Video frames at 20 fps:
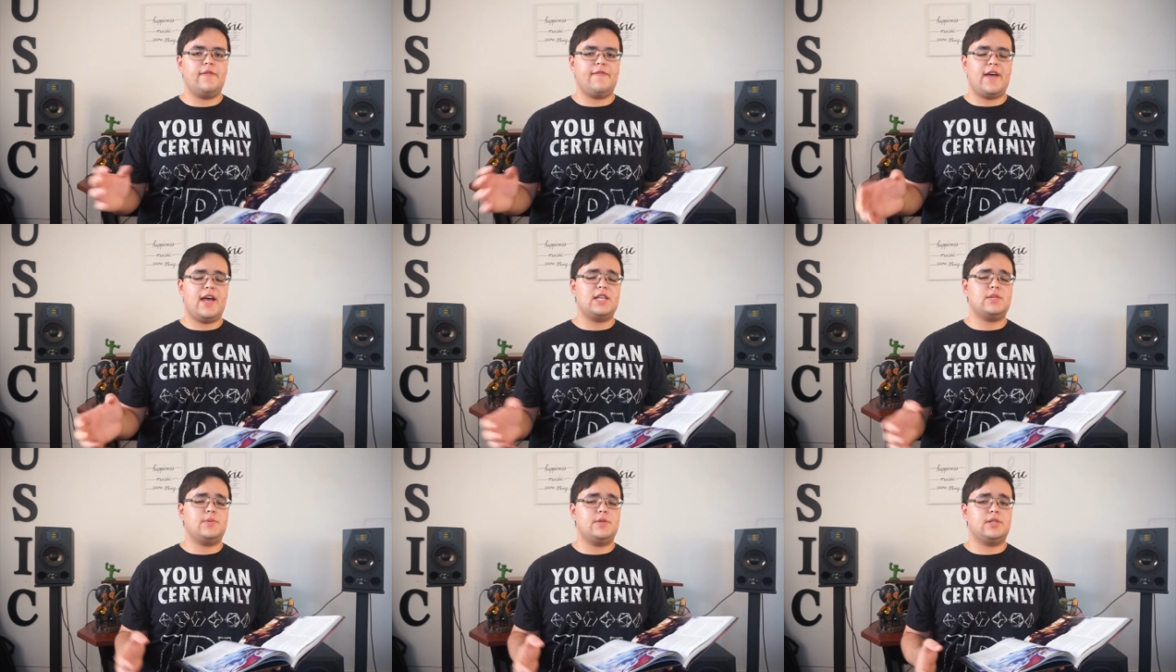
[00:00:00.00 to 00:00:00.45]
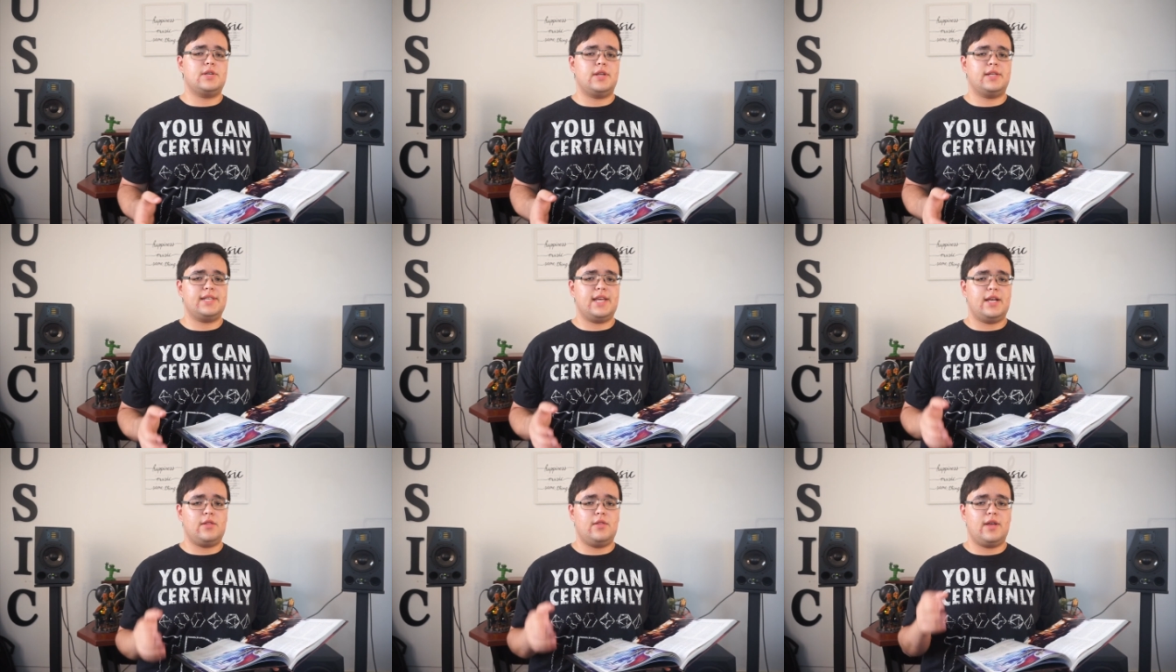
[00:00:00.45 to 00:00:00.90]
fast, we're just going
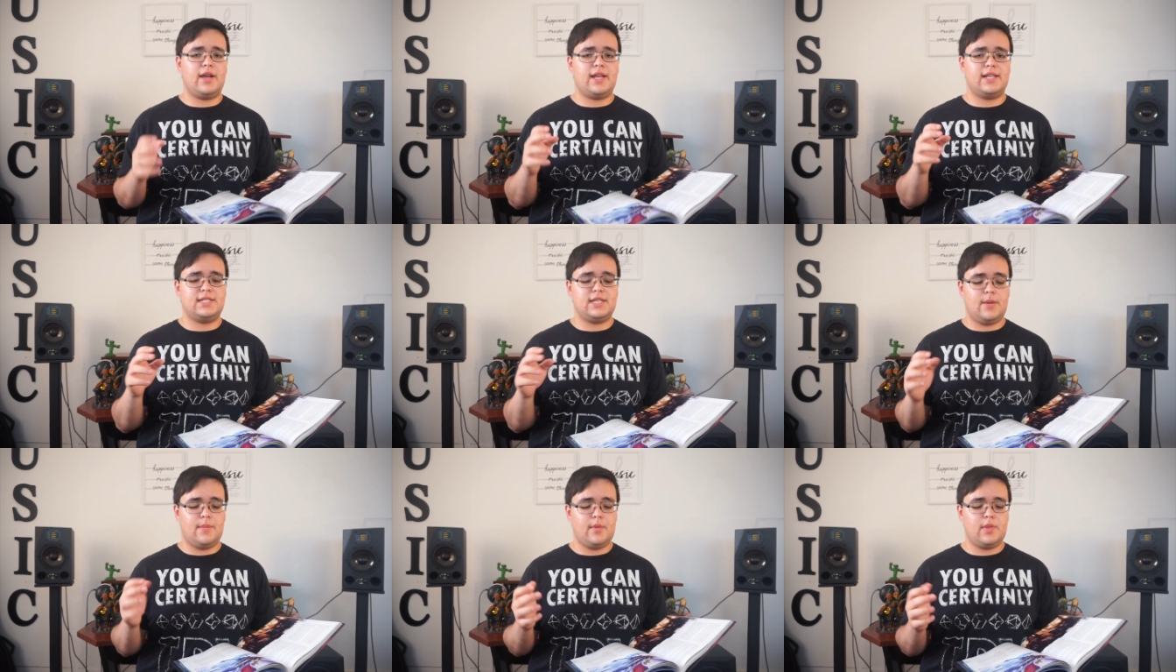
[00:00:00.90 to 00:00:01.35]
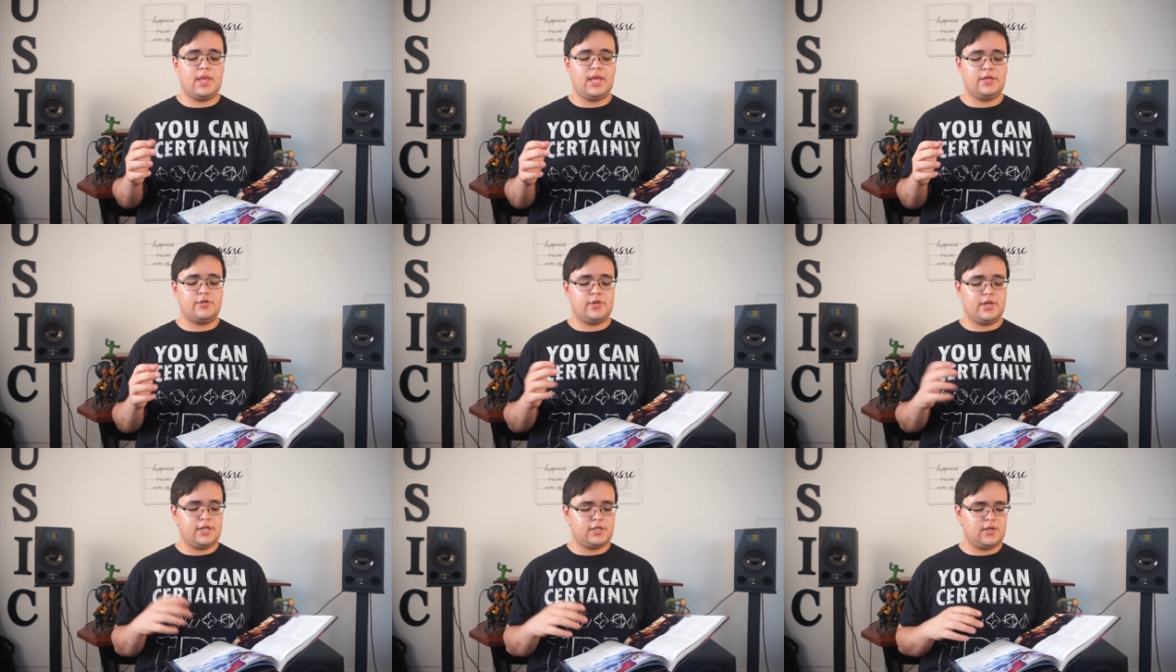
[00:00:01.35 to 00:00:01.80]
to take a look at some of the
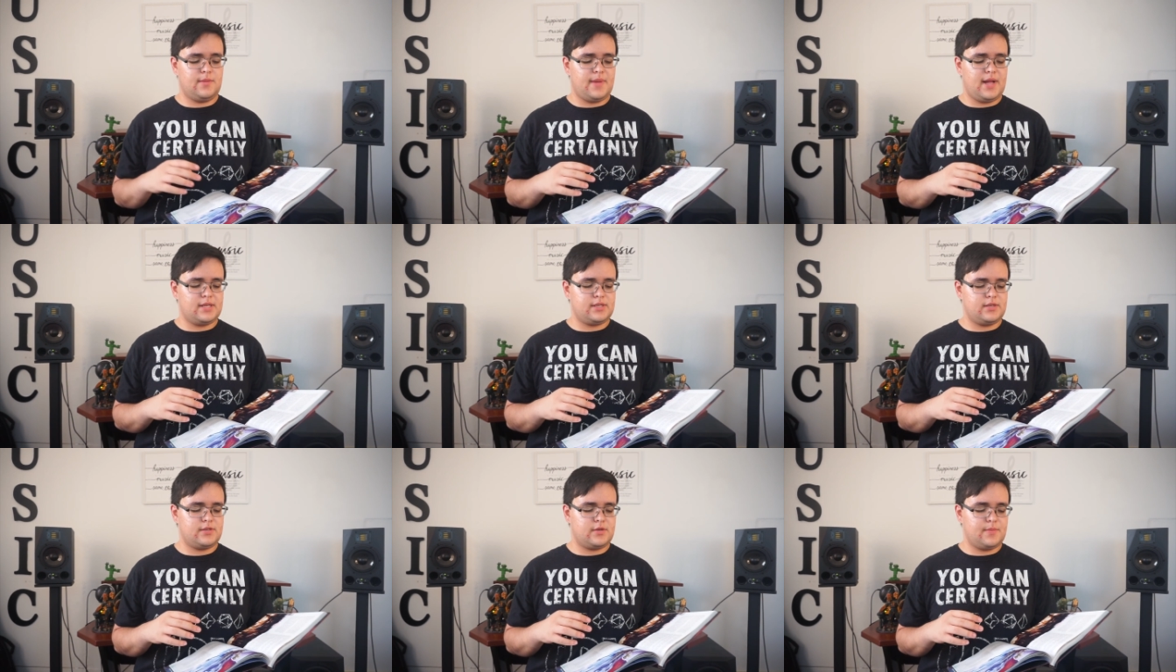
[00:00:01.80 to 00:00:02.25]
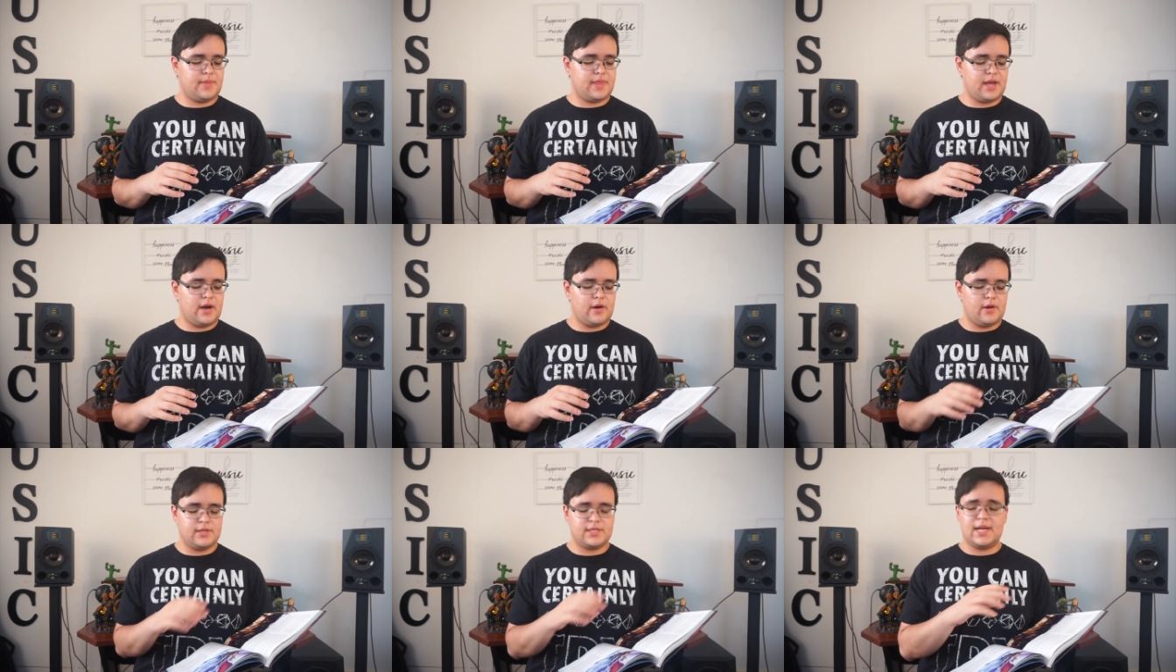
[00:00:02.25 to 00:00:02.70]
traditional monsters from
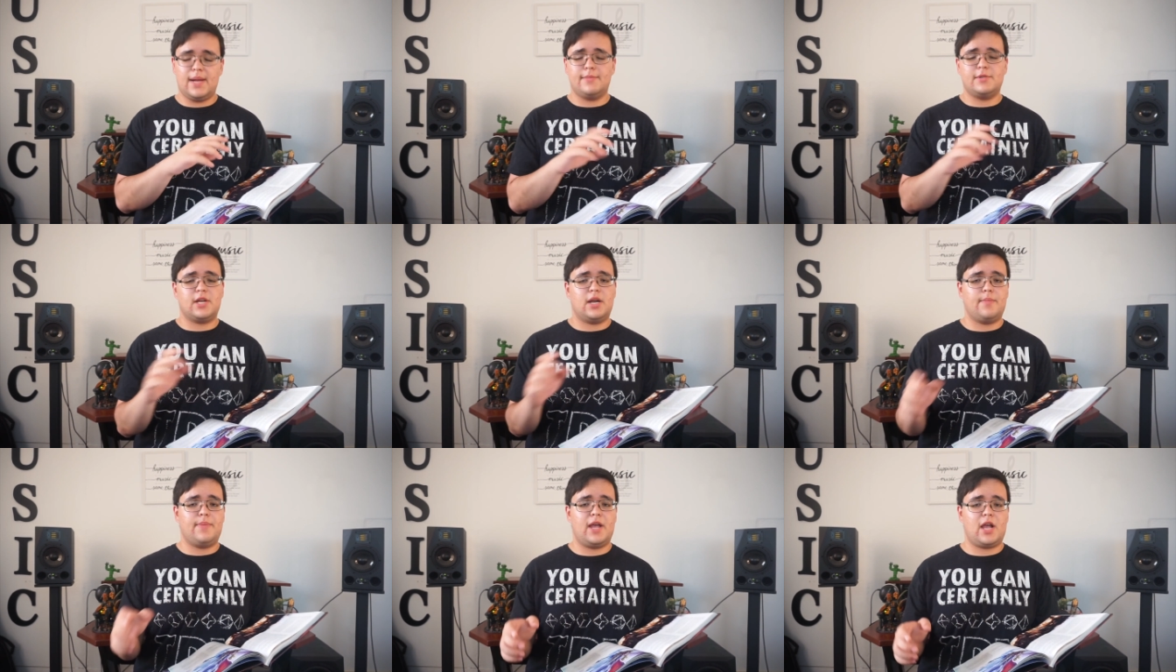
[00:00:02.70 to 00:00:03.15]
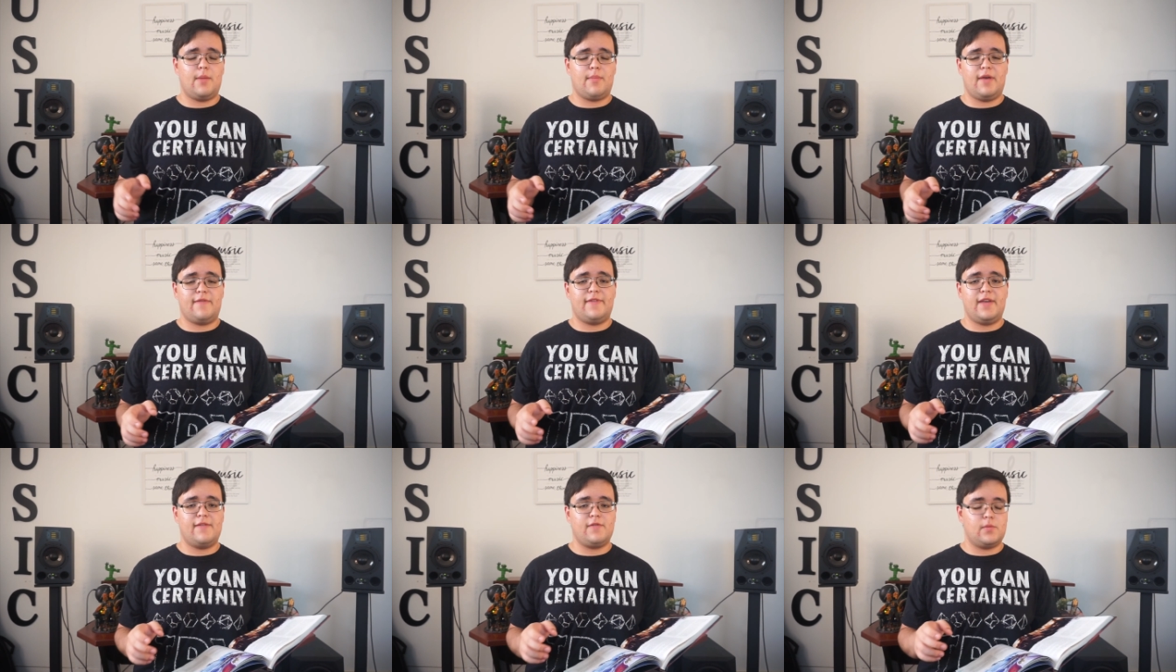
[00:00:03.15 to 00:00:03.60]
Theros. Now I'm just going to pick up my
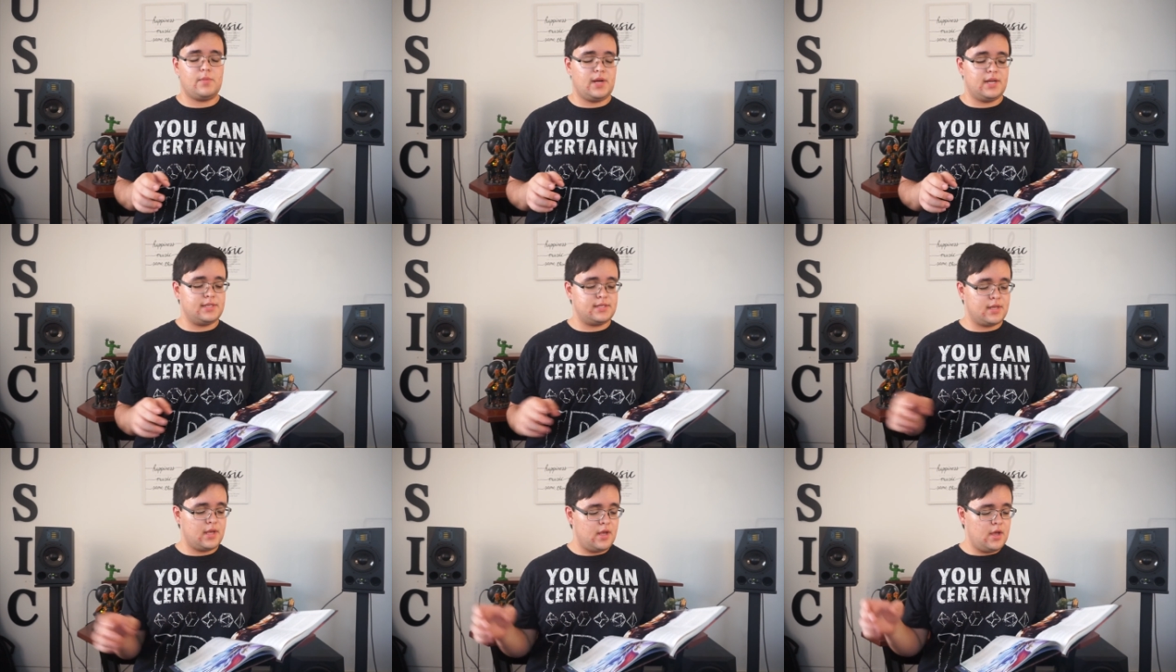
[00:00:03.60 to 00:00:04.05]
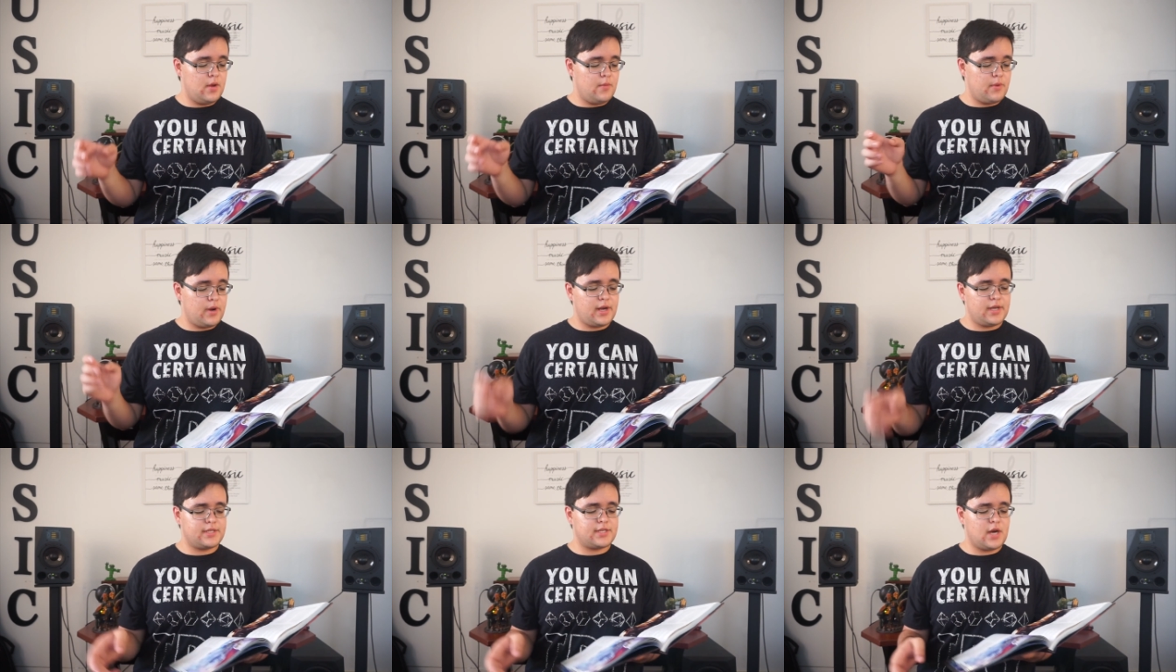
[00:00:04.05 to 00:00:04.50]
favorite ones. We're
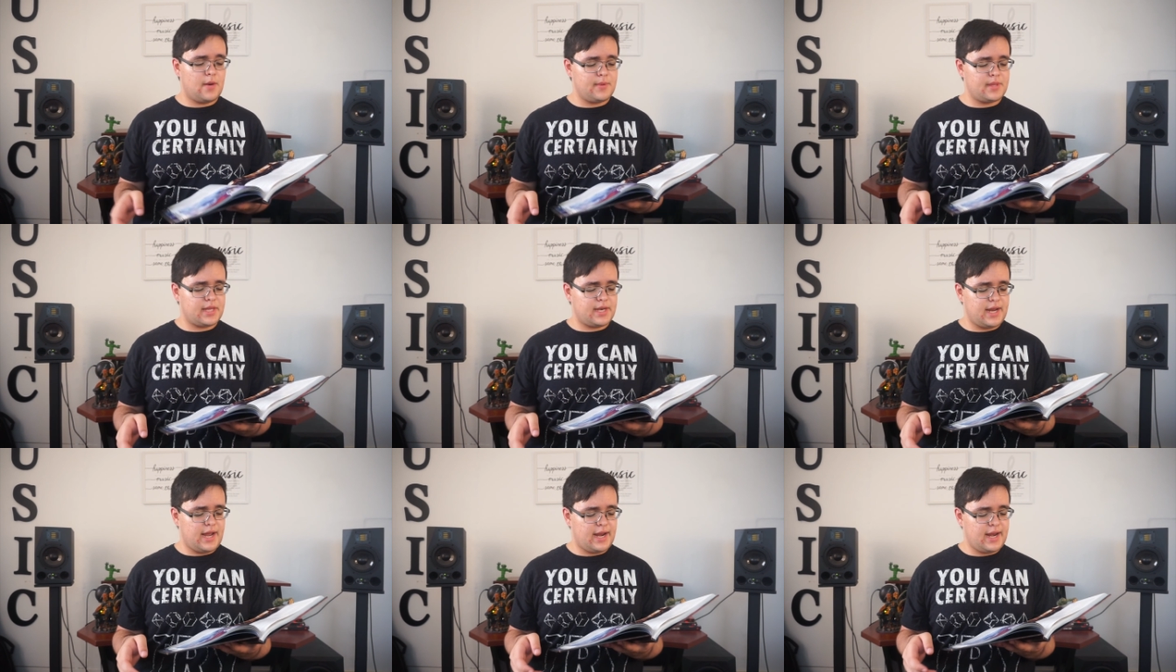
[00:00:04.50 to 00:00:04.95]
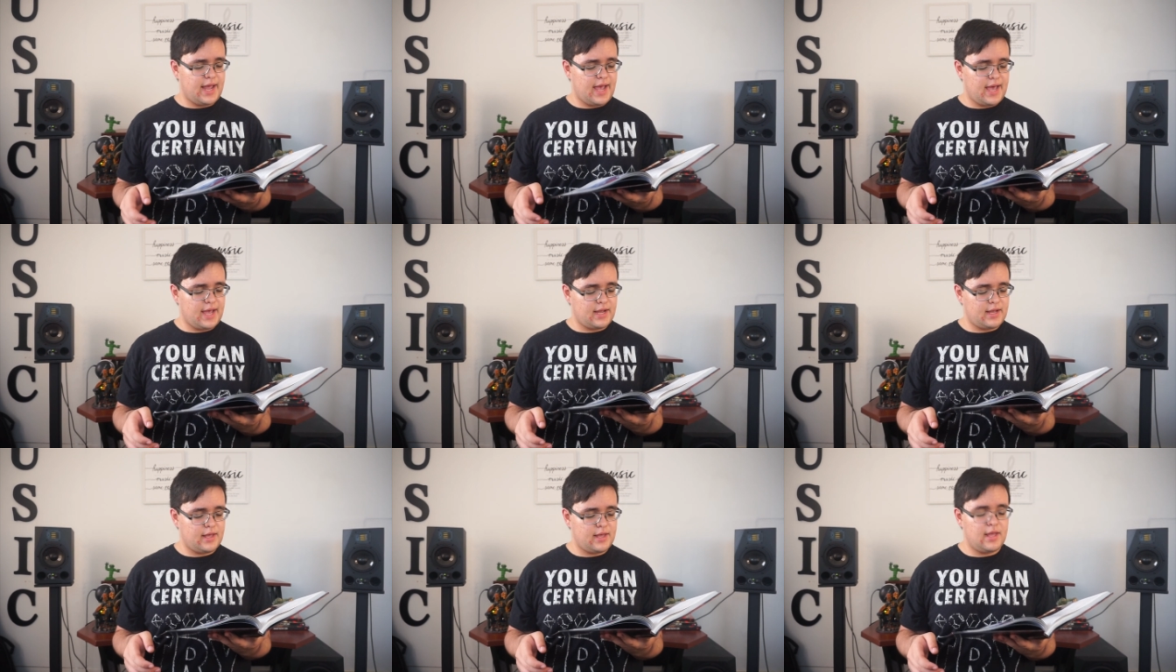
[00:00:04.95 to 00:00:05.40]
going to start with the Night
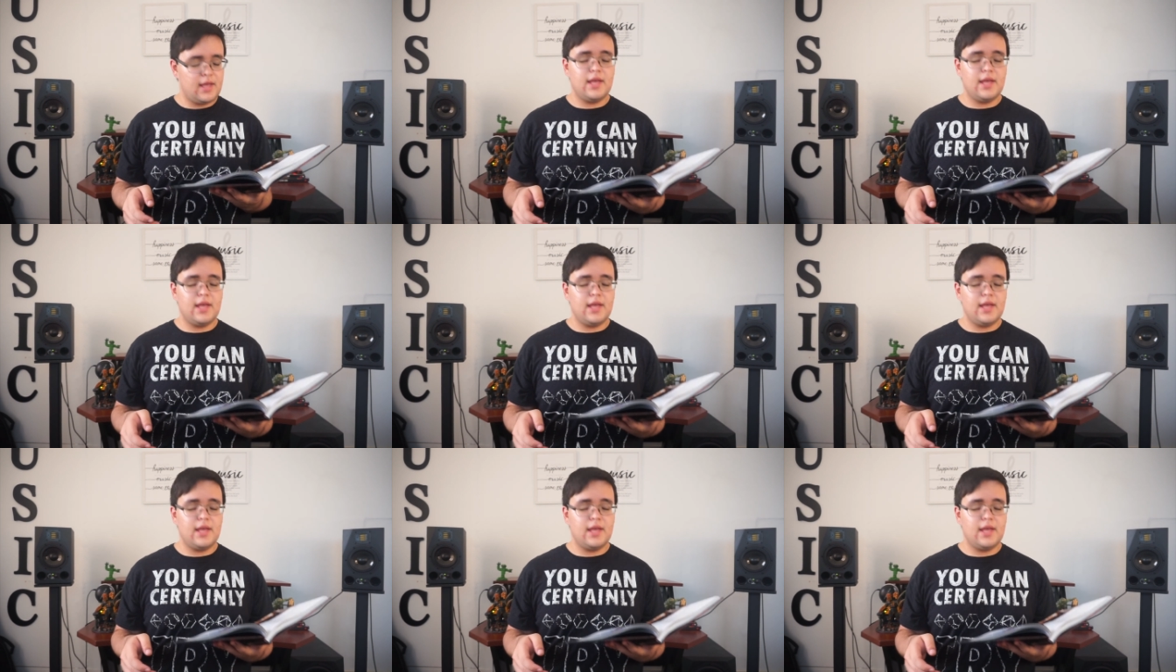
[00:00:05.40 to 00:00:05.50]
Hag.